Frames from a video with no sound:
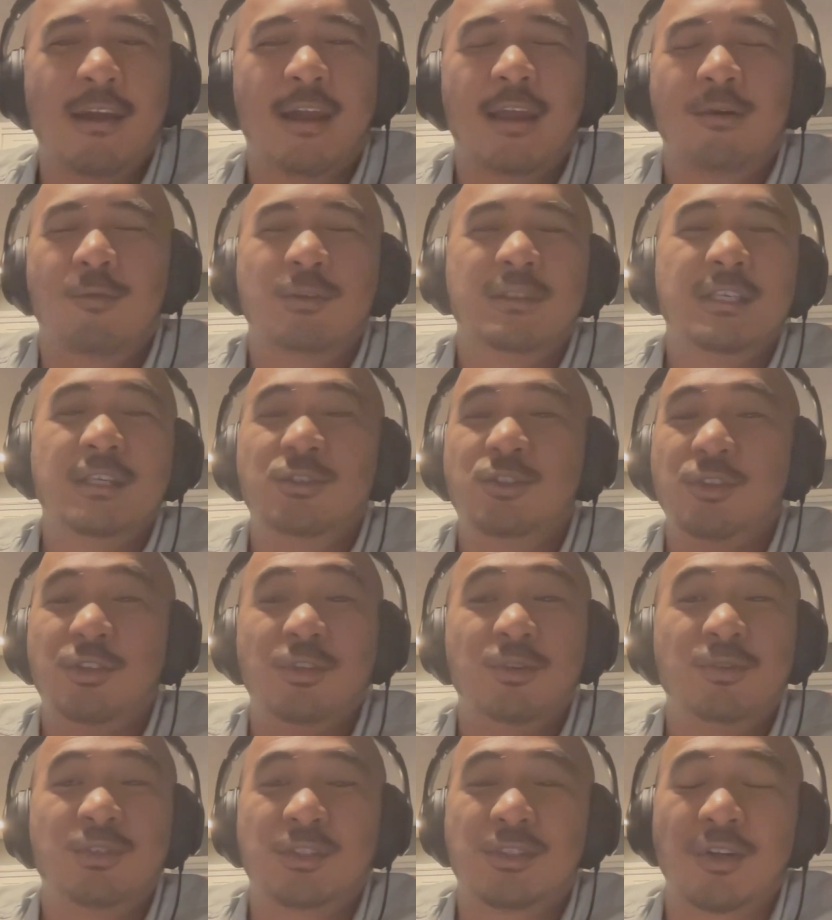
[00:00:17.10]
was
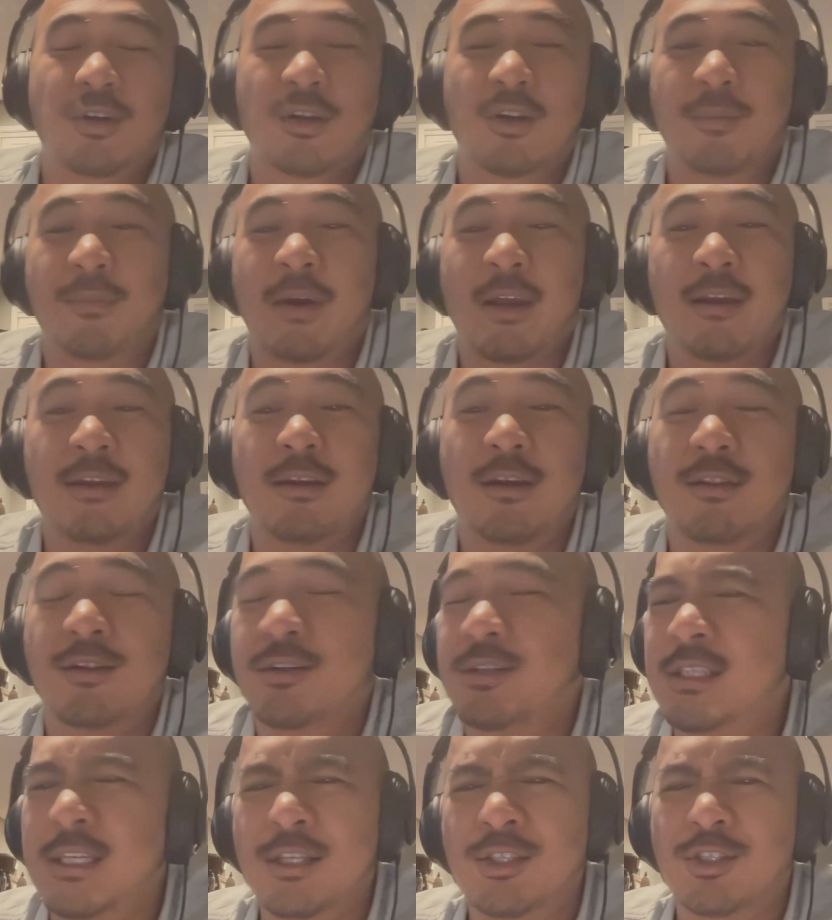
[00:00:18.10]
introduced to her by another
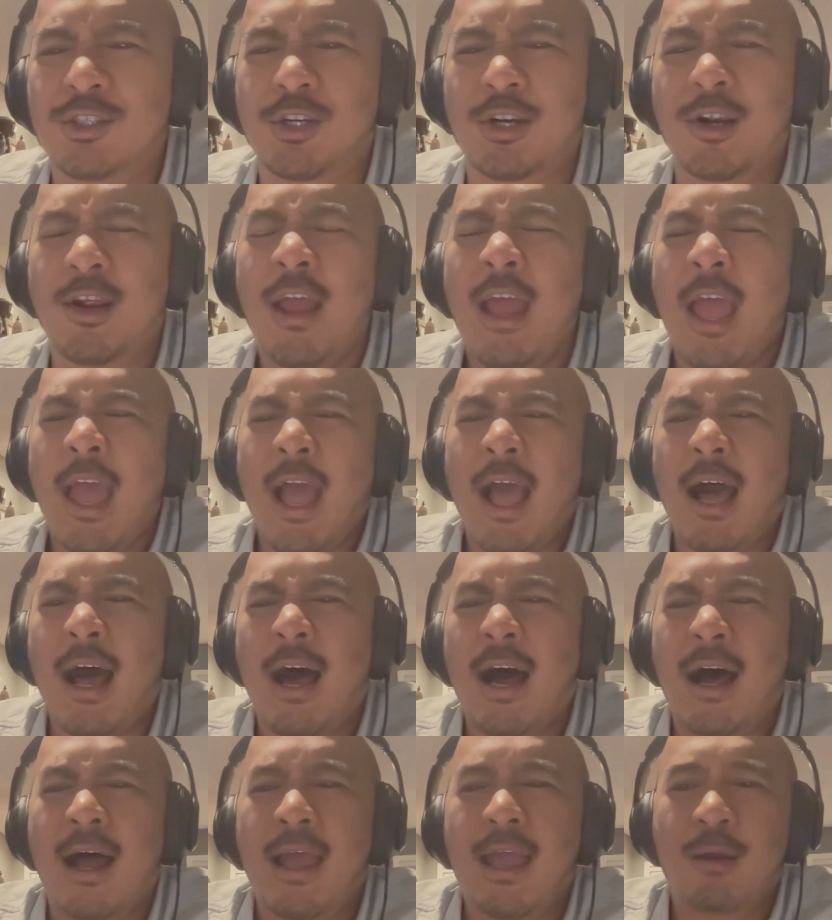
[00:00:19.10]
teacher
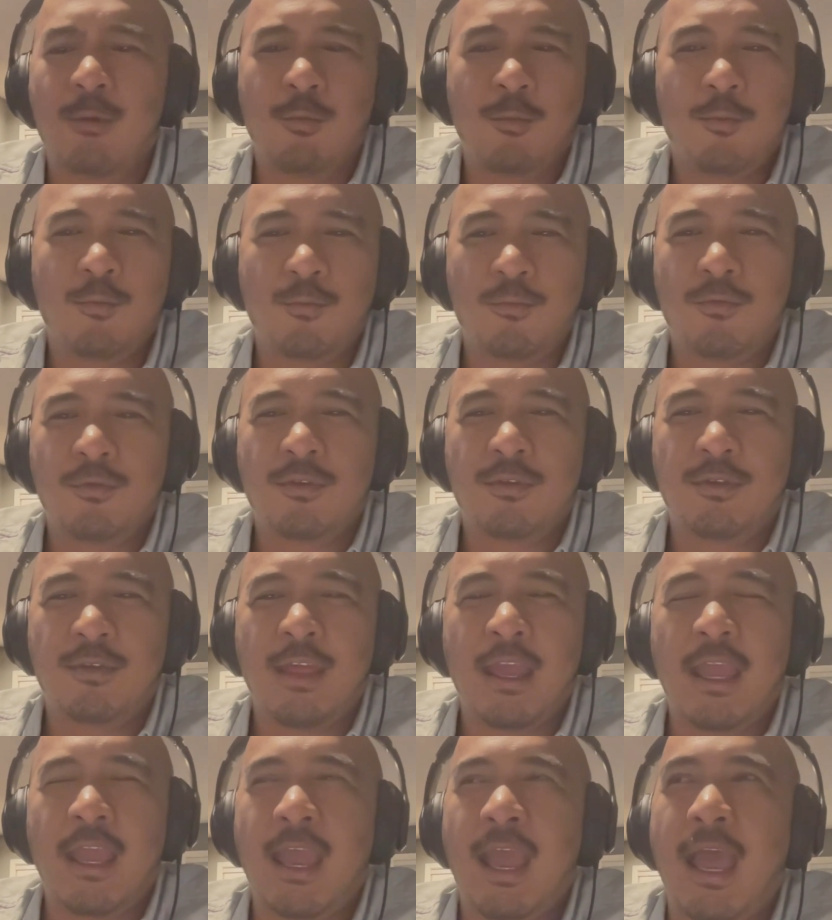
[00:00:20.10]
and
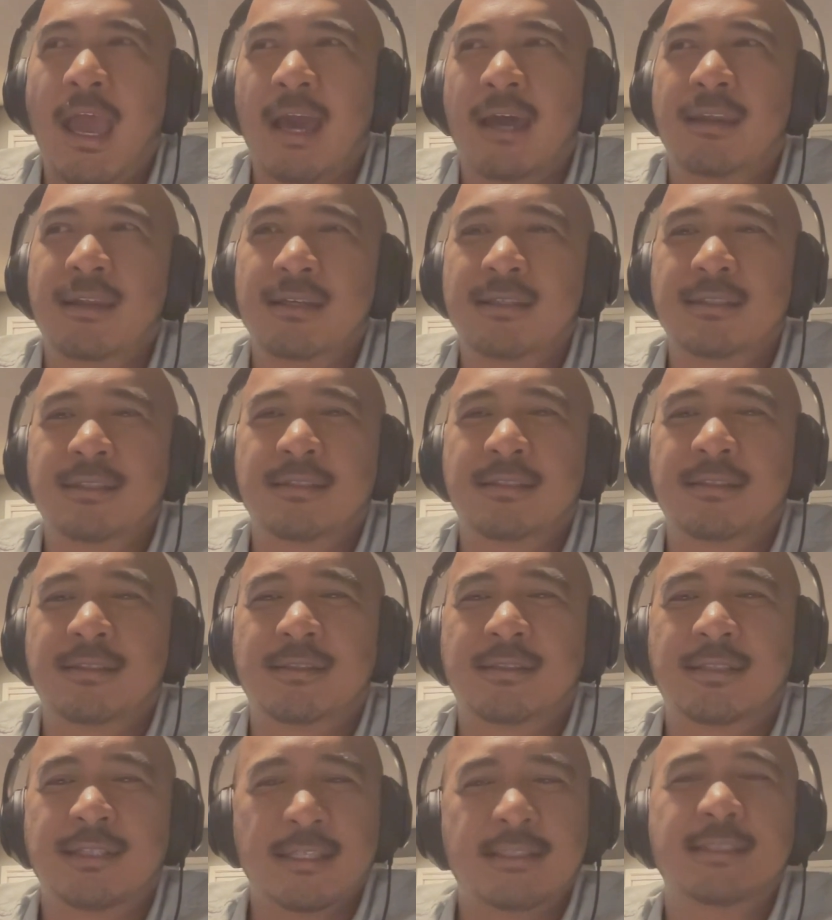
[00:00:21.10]
they had us
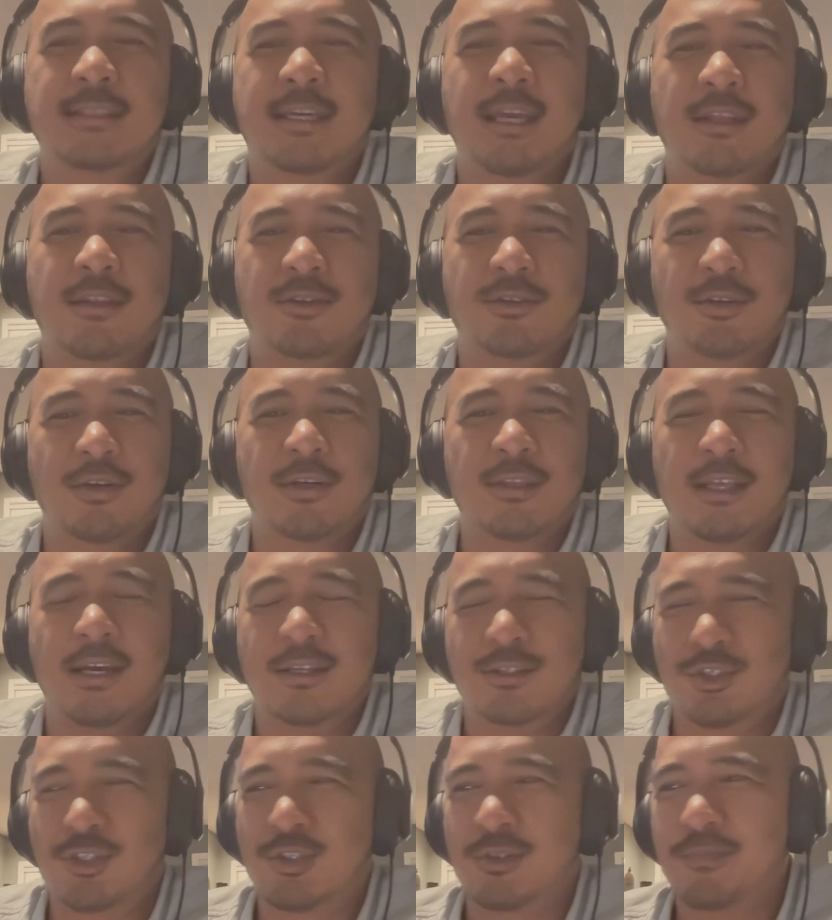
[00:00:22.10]
sit together during
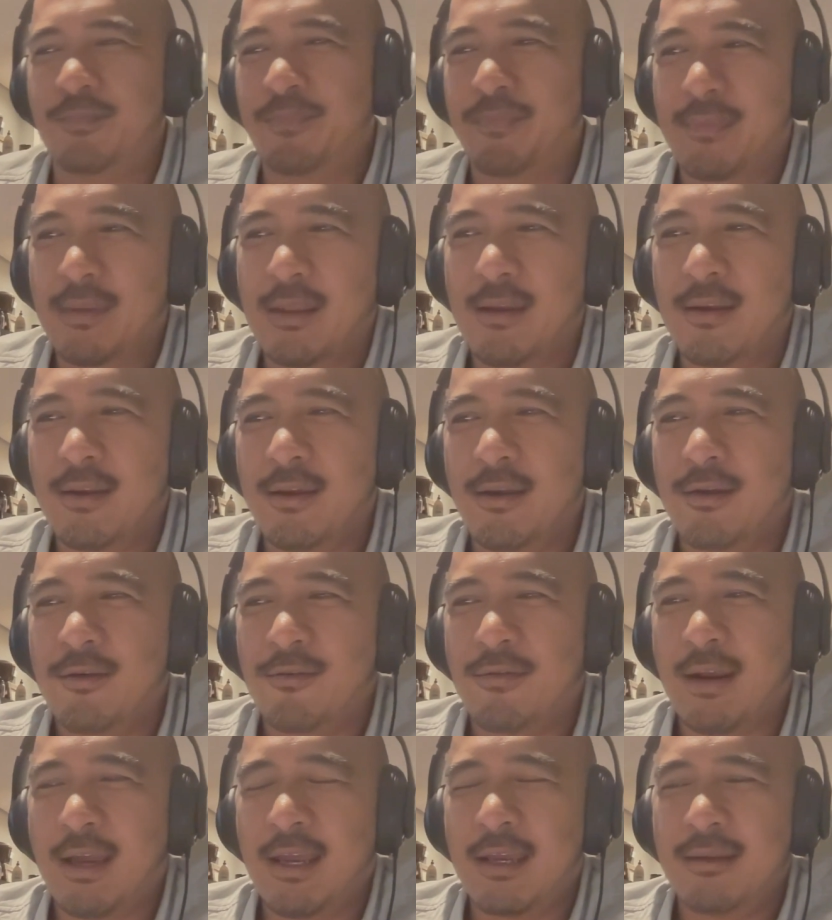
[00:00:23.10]
lunch,
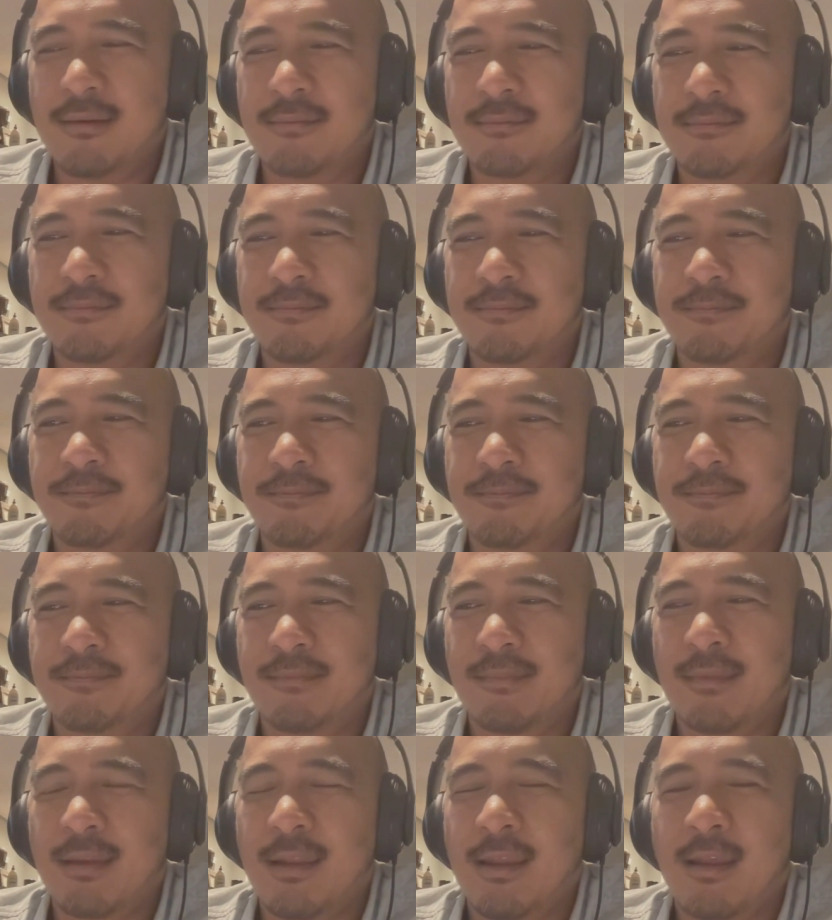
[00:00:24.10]
right?
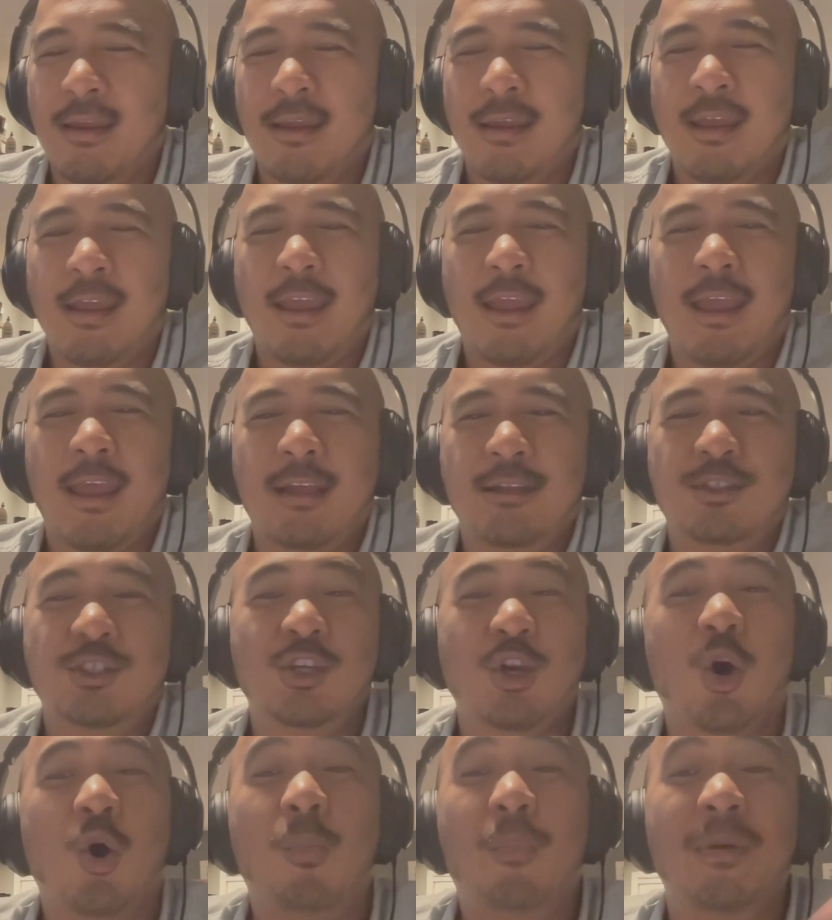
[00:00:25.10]
And she
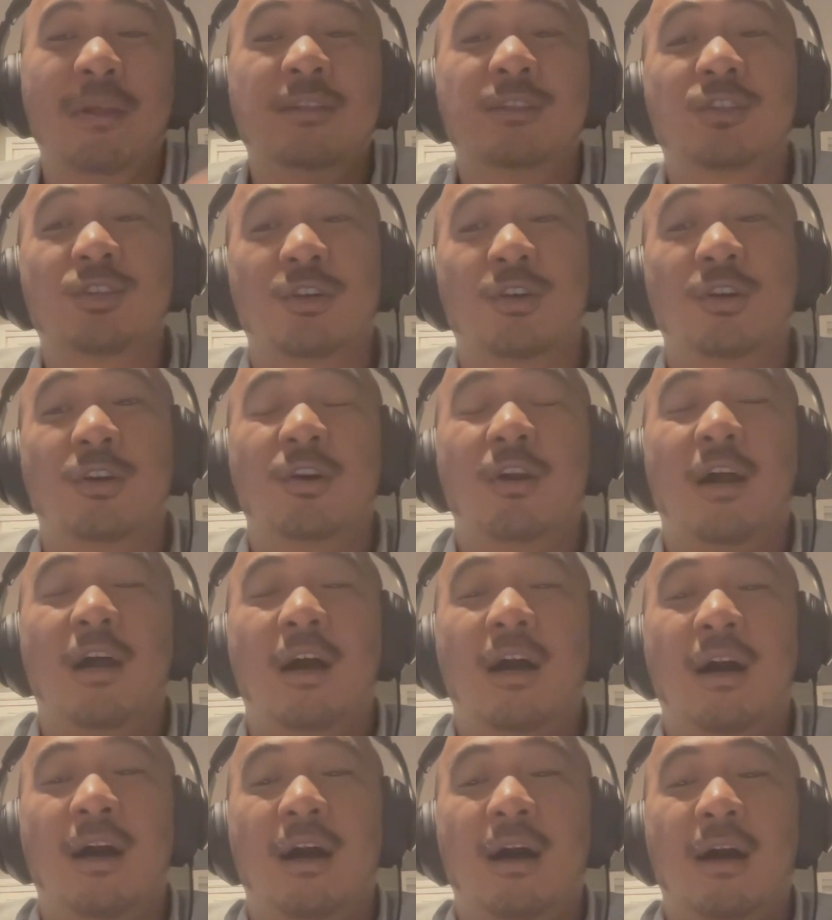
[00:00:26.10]
opens her
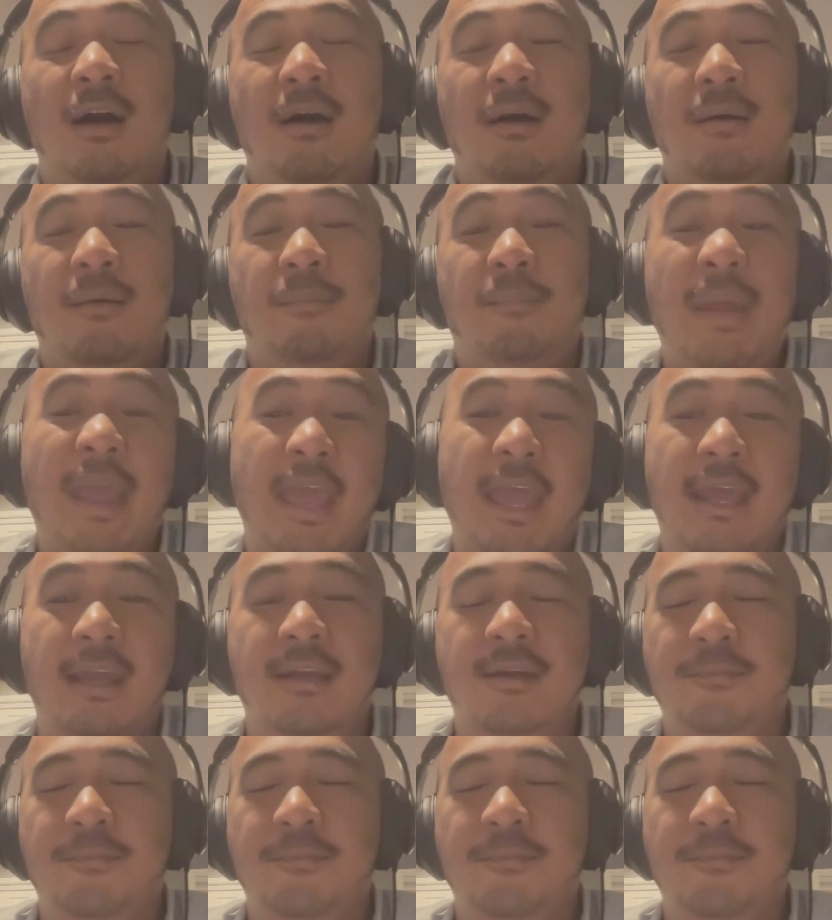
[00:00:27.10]
bag